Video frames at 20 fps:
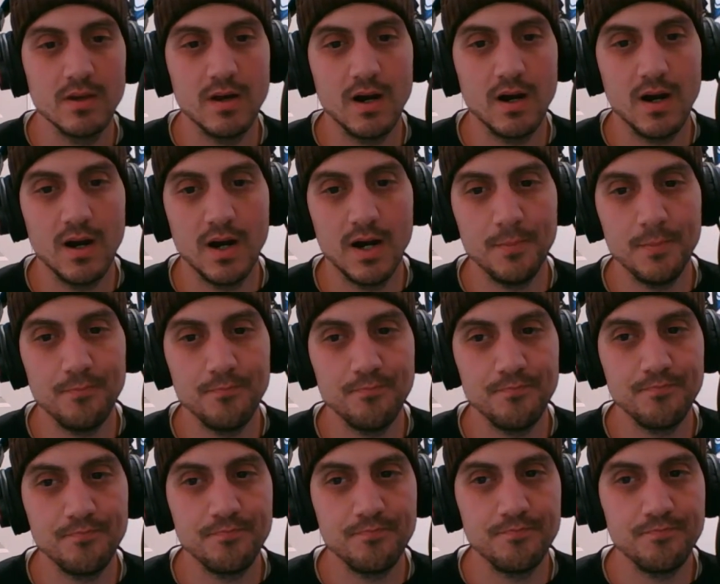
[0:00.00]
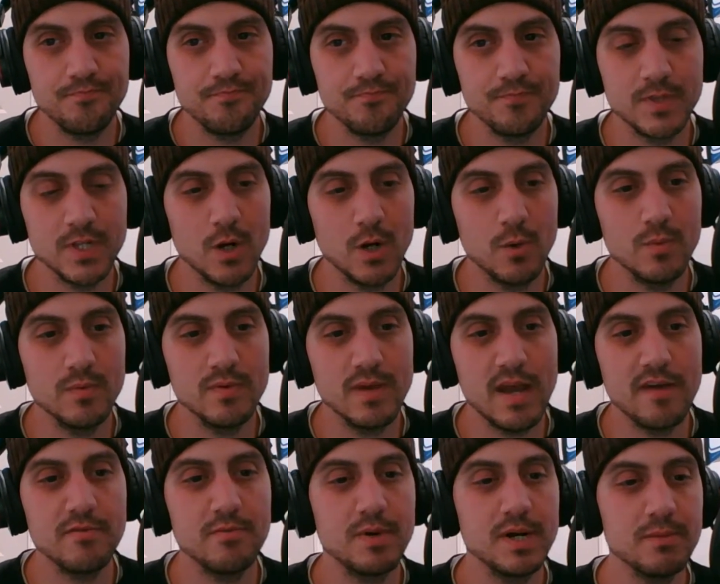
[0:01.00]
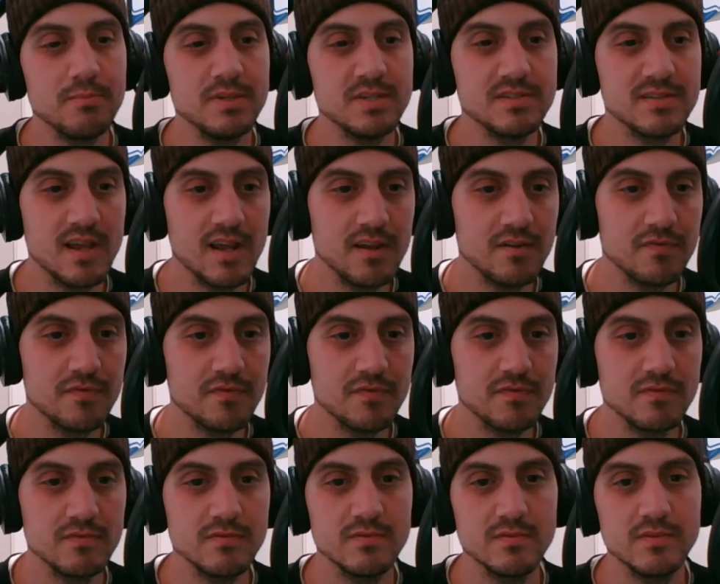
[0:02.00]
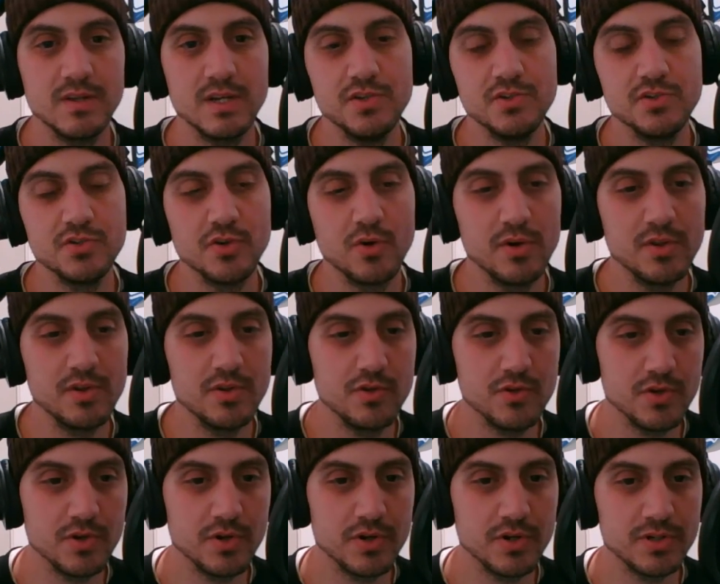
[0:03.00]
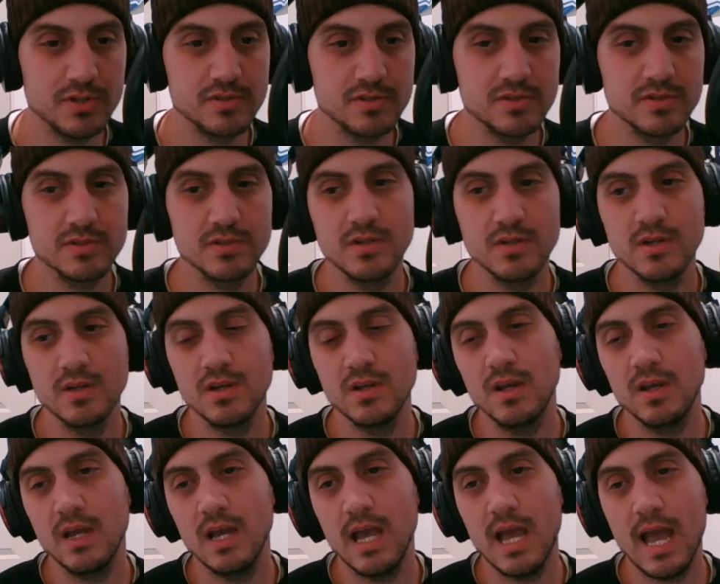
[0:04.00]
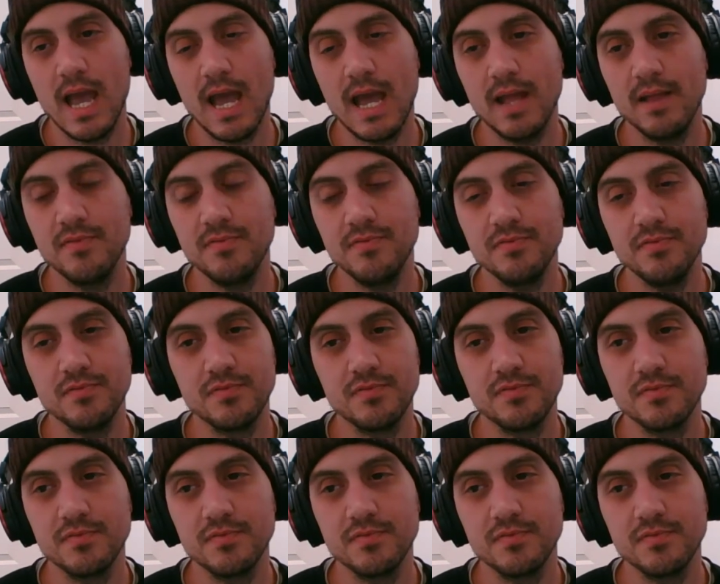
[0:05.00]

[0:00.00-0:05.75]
everybody be safe. Enjoy the New Year's. And,